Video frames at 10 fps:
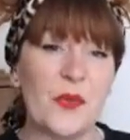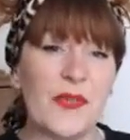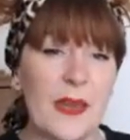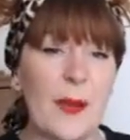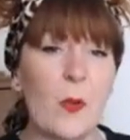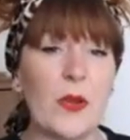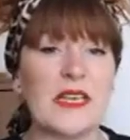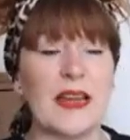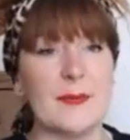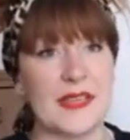So think about
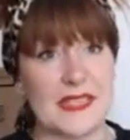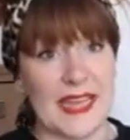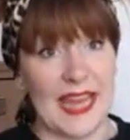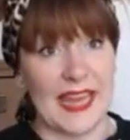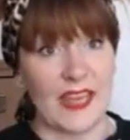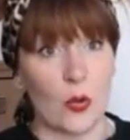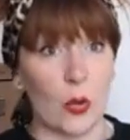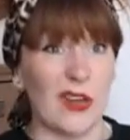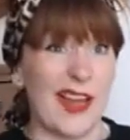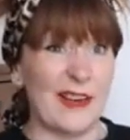what times a day
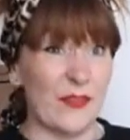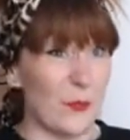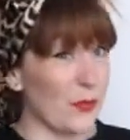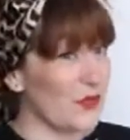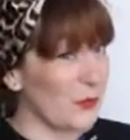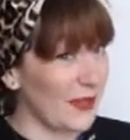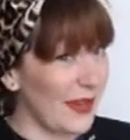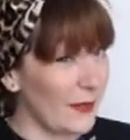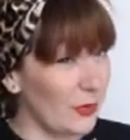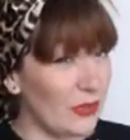you're kind of the most
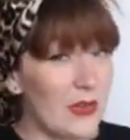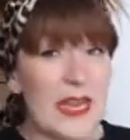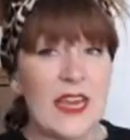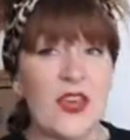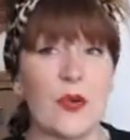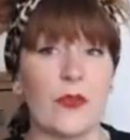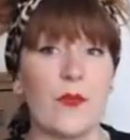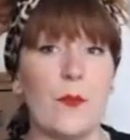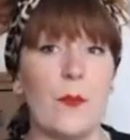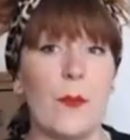reliable. You're
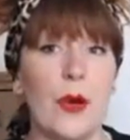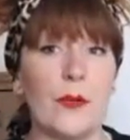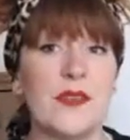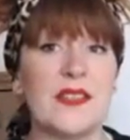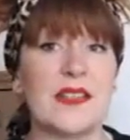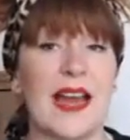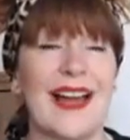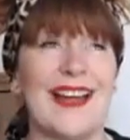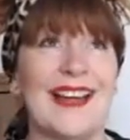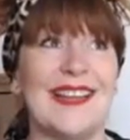the most,
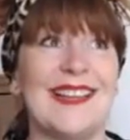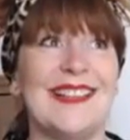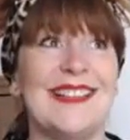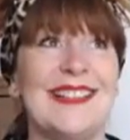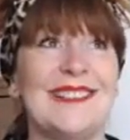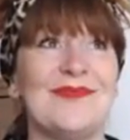the